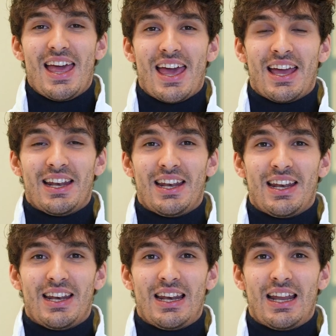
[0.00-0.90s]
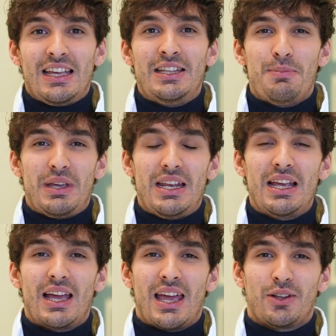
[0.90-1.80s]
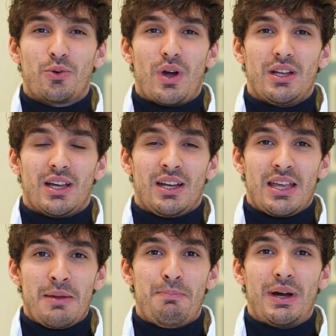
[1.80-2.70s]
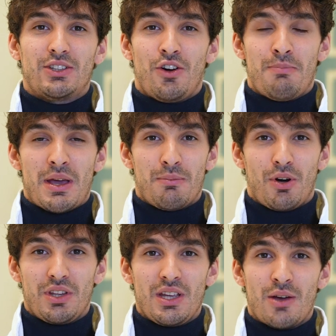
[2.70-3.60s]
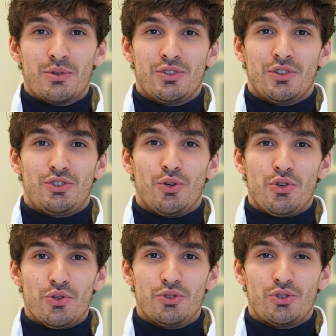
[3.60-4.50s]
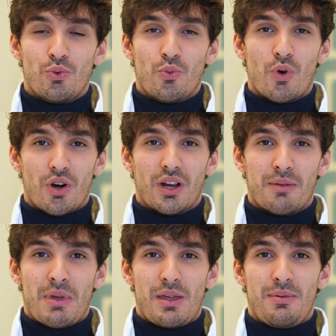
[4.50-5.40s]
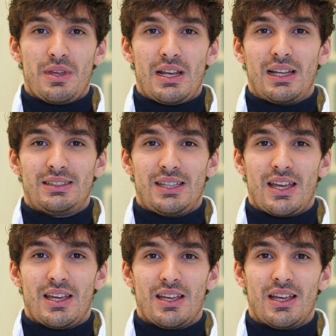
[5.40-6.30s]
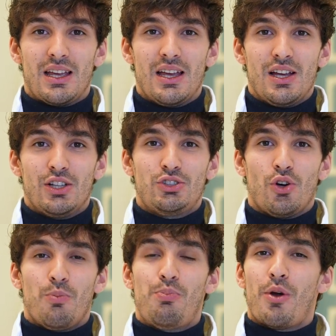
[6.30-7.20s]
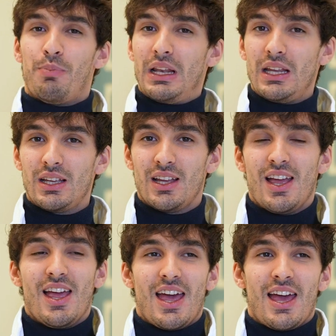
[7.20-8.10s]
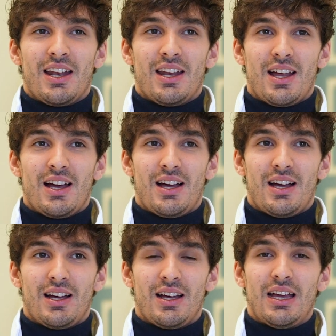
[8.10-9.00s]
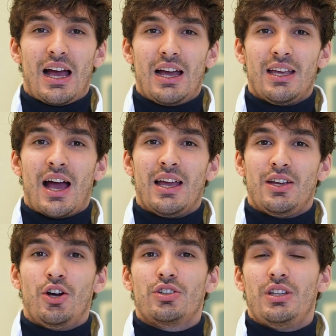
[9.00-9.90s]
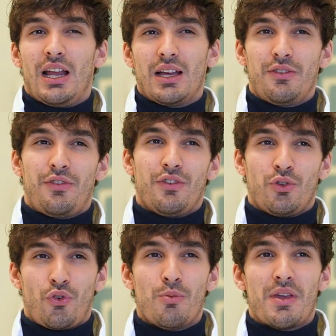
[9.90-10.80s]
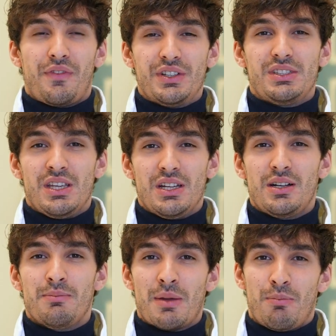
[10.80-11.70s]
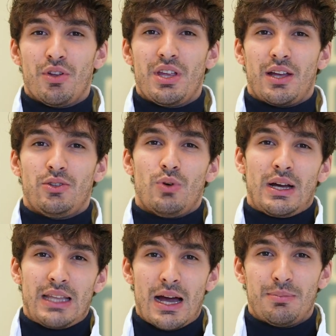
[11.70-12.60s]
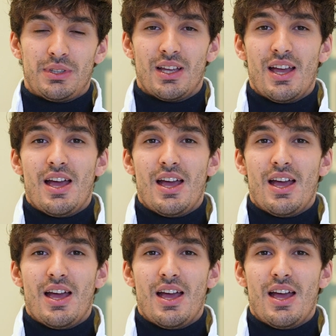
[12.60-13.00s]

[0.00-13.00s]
And in the beginning, I had quite an impact on my body. I was not so used to work, maybe, let's say, so properly. And I got like, through my first year, my body had to adapt.